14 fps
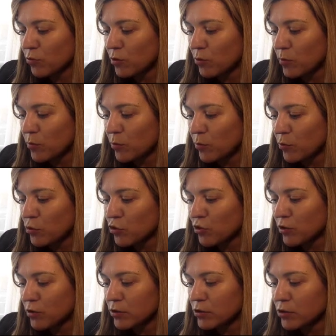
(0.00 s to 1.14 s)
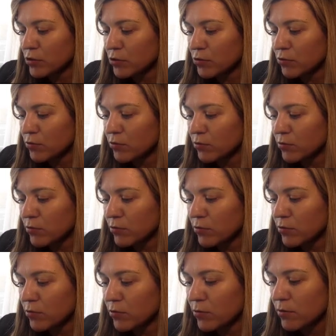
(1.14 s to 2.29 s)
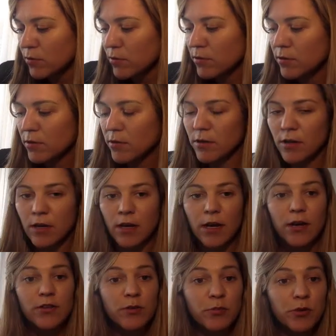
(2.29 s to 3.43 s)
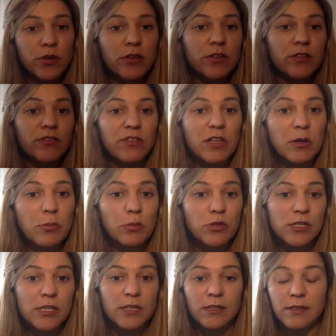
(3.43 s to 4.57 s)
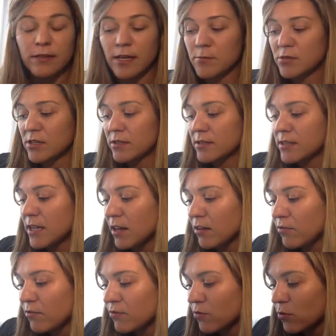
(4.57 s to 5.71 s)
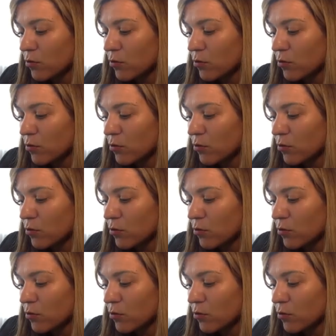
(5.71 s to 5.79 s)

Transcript: will be proportional to uh, the product of the input signal times itself,